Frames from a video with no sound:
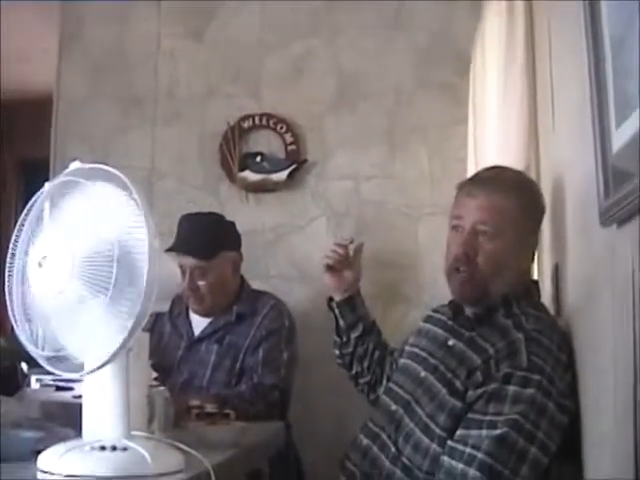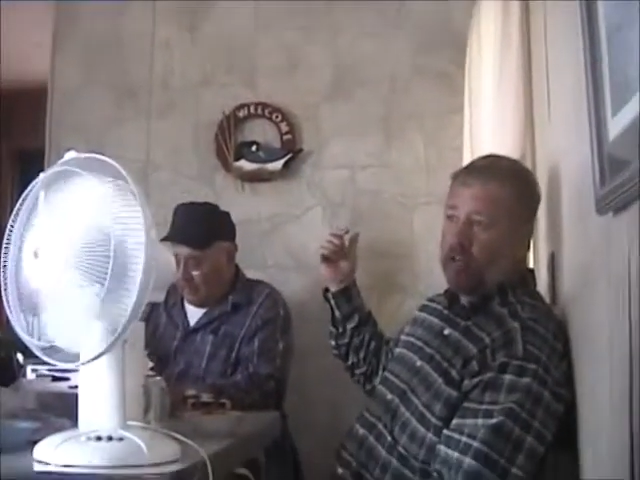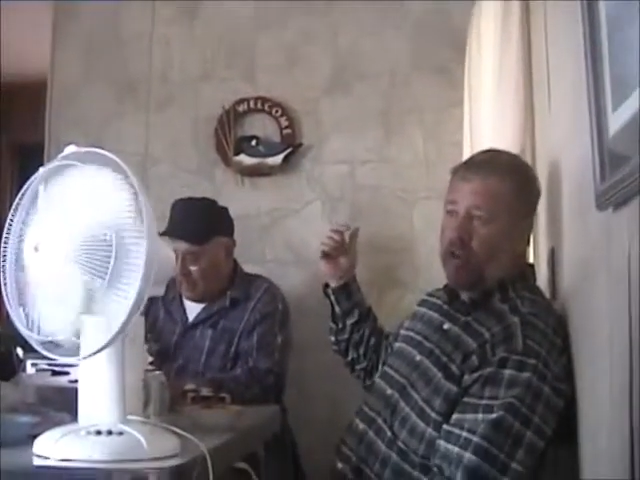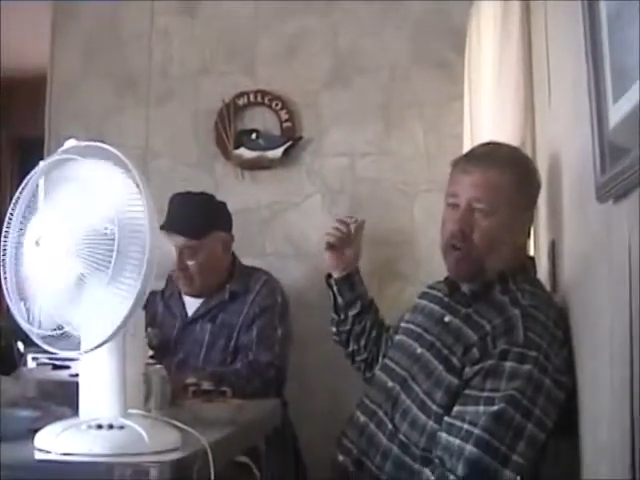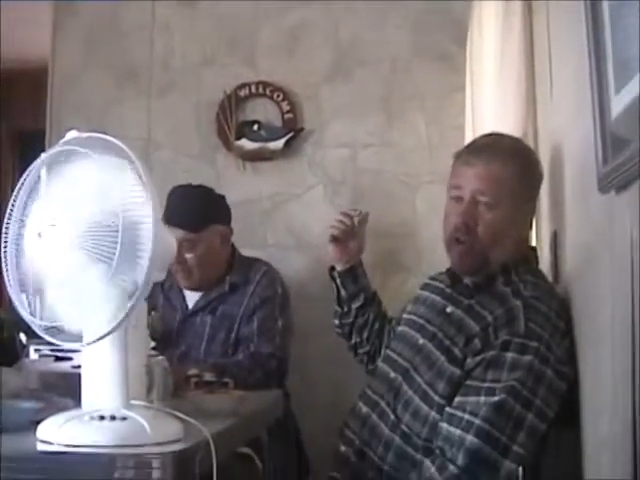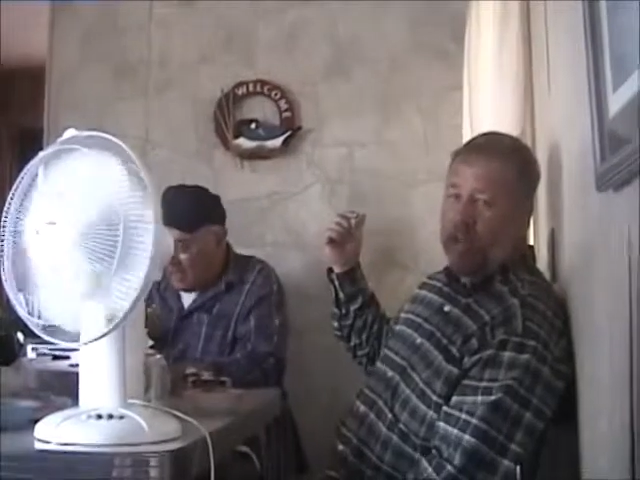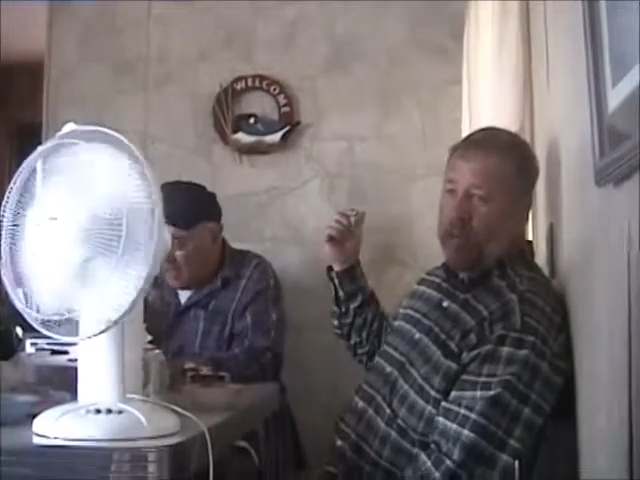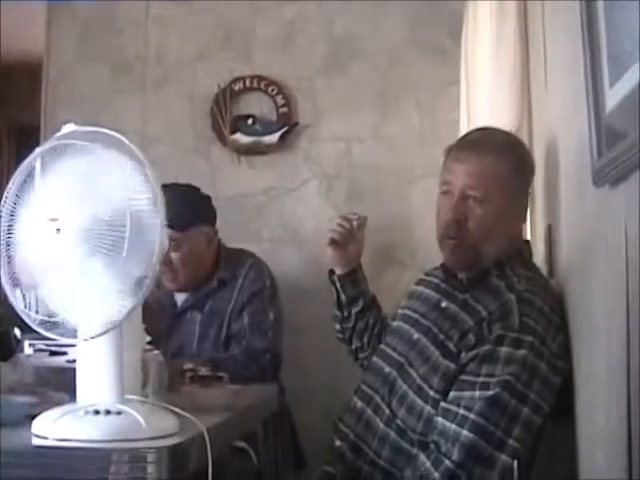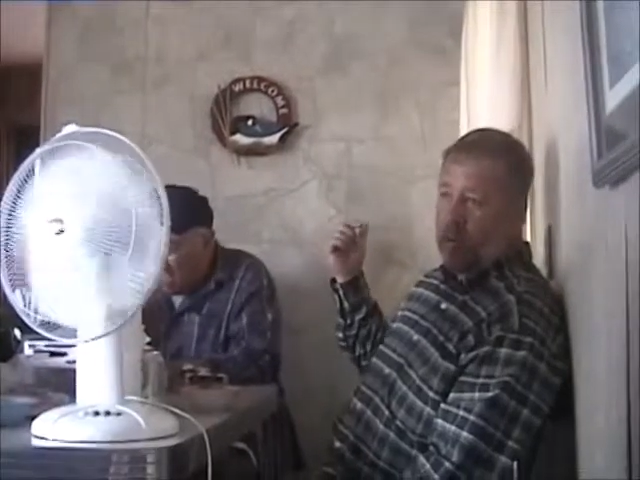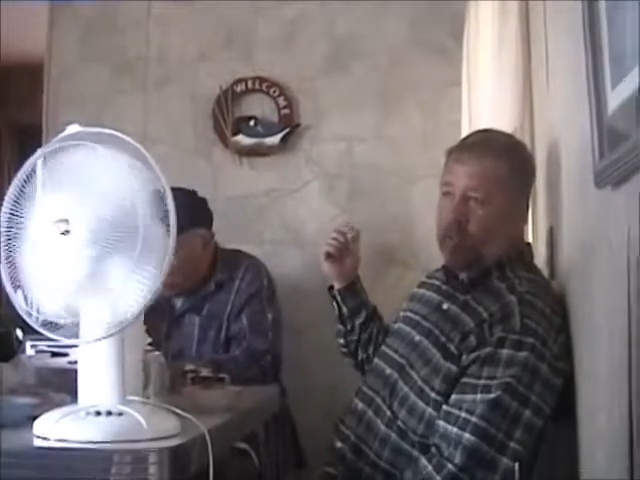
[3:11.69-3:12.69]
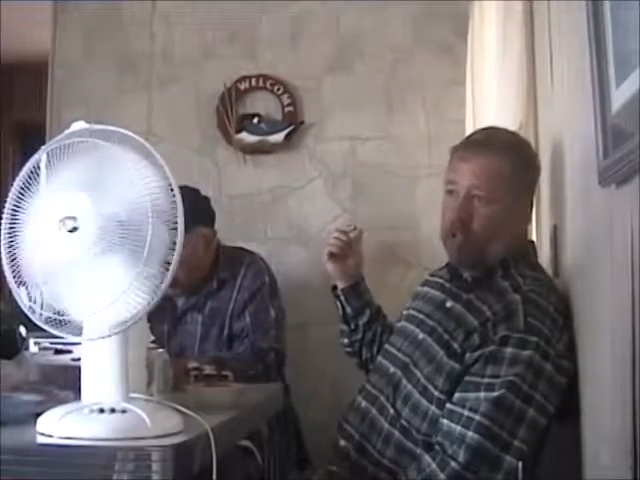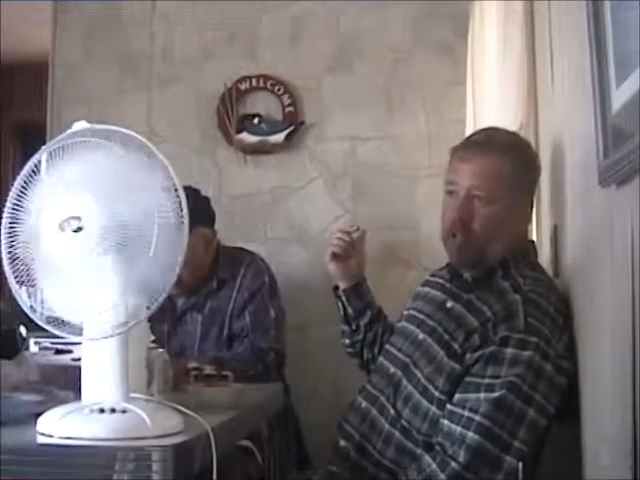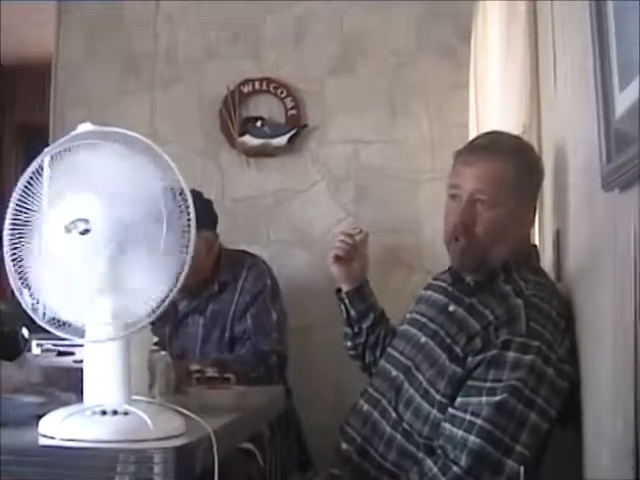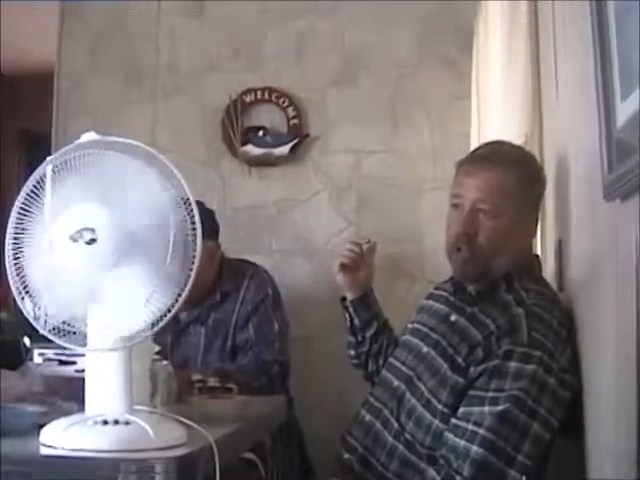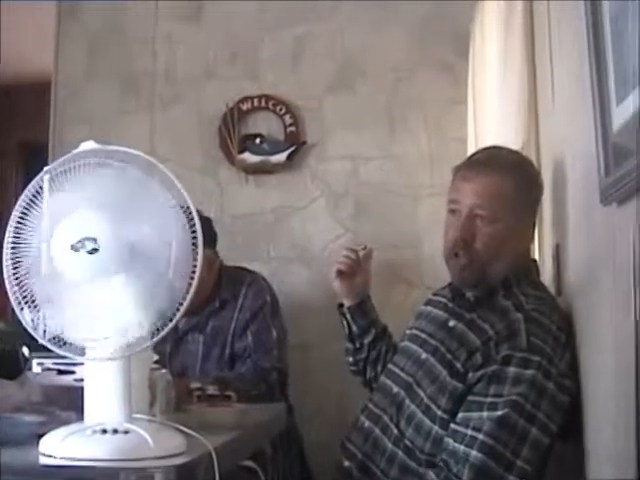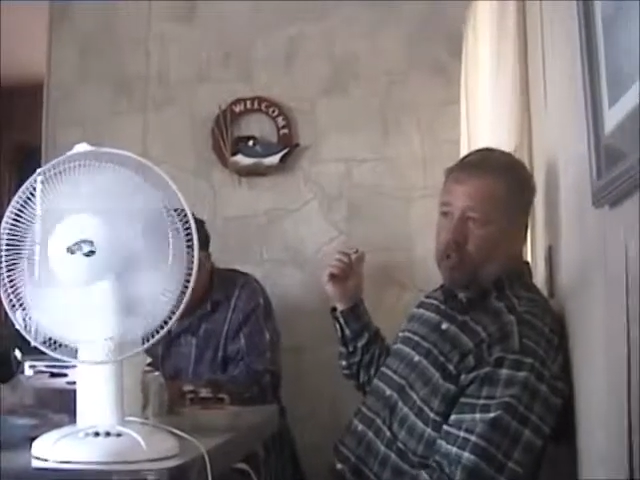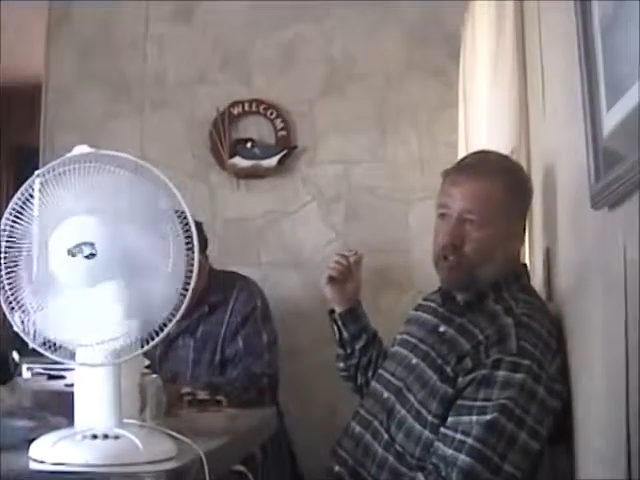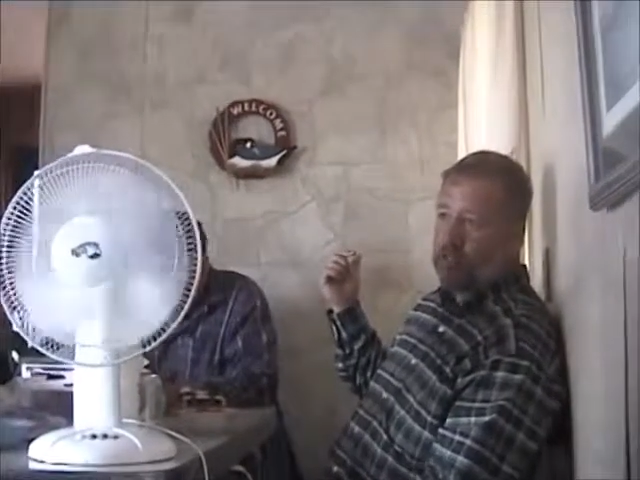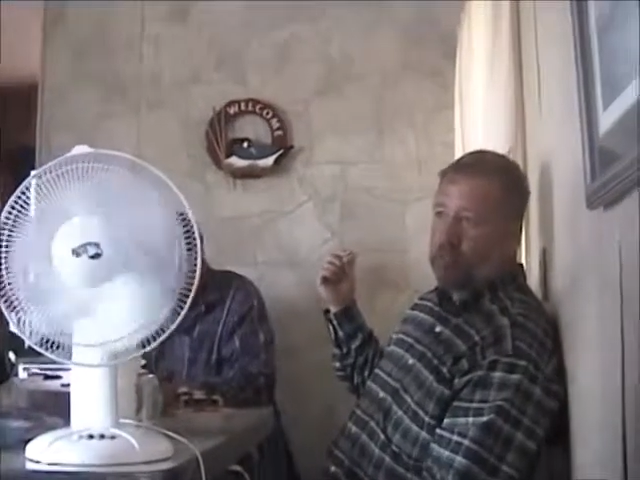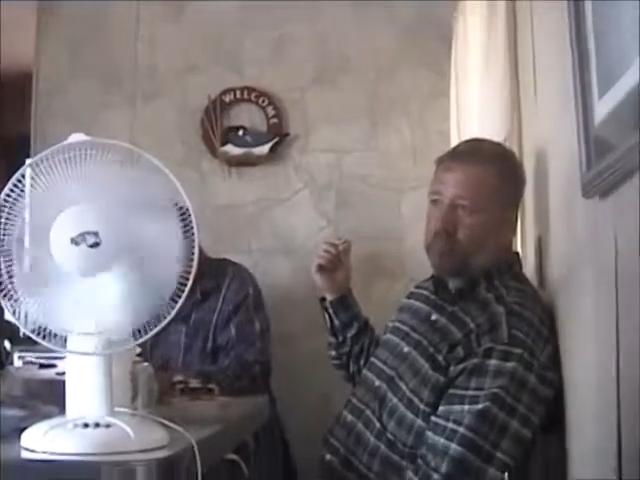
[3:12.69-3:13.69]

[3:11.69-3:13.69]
Greg and Randy are up in the fish house,